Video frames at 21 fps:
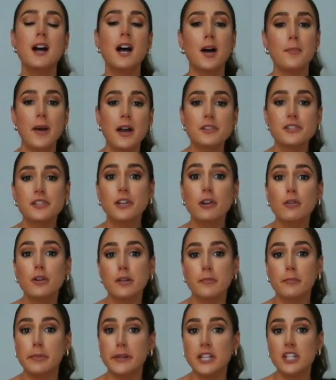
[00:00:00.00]
about to go on
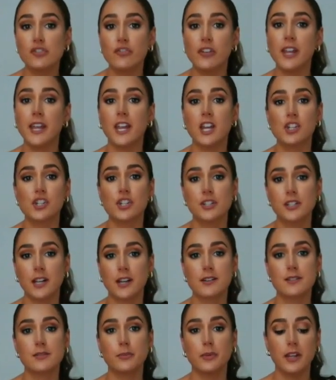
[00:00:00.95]
a beach vacation
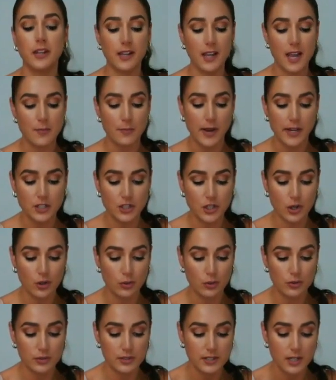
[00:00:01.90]
next week, and my
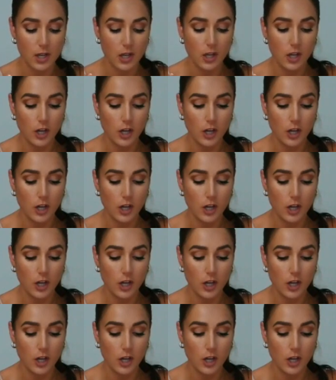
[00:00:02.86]
toes